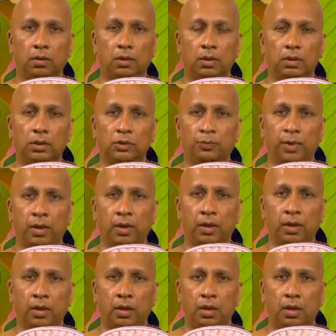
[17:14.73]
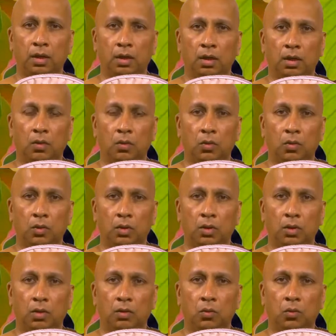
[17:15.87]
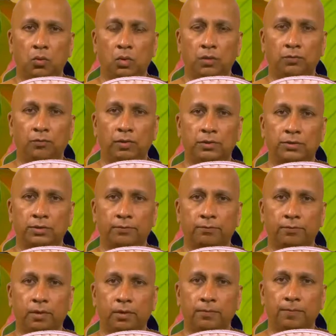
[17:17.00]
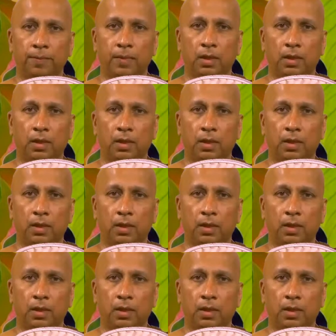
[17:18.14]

in despair, who live in suffering,